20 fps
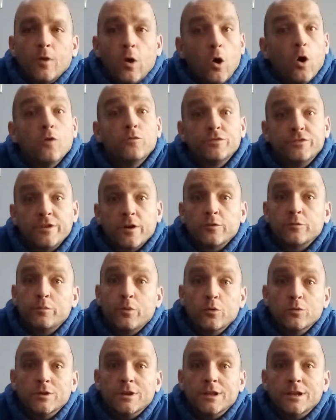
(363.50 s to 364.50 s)
obviously I was
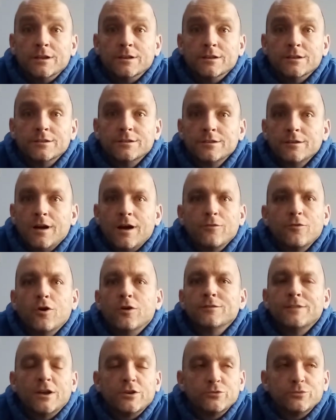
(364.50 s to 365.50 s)
born in England. I've got
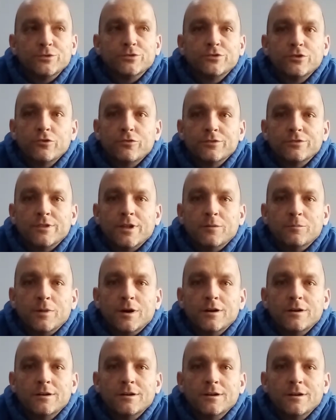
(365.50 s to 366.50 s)
a national insurance
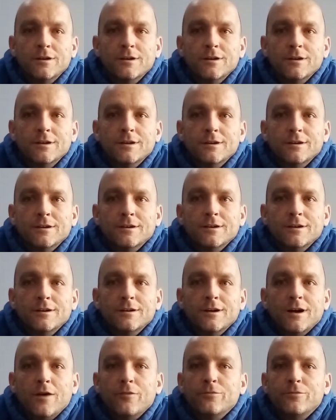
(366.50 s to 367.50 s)
number.
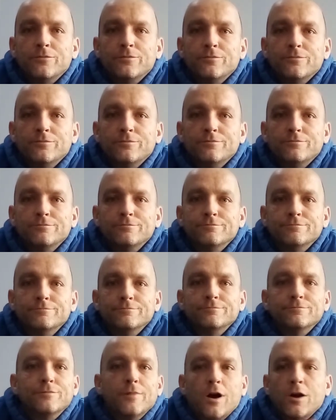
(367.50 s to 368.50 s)
I
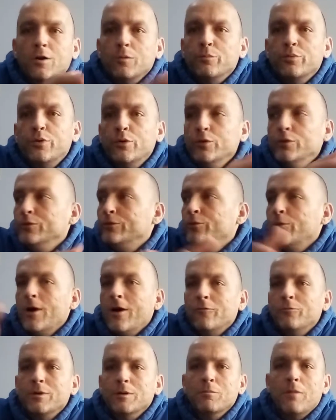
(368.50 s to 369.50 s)
can prove where
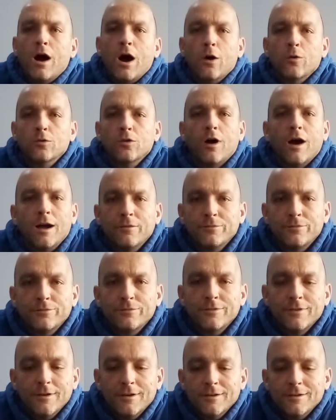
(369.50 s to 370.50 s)
I've been my whole life.
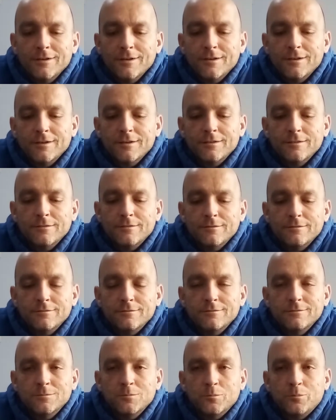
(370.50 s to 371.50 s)

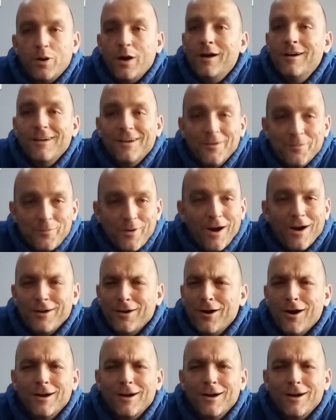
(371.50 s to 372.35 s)
But I